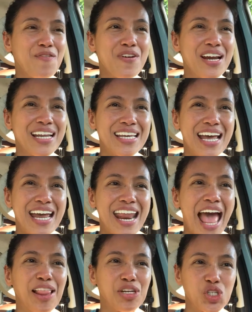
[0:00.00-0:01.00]
Really, the
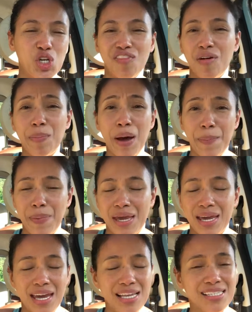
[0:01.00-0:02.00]
analogy of a
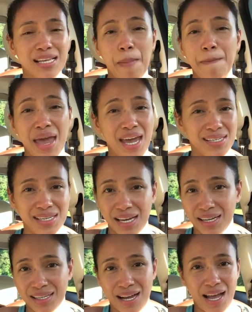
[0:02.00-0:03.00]
puppy. It's amazing,
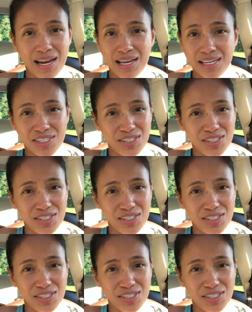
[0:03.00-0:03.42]
Ankadi.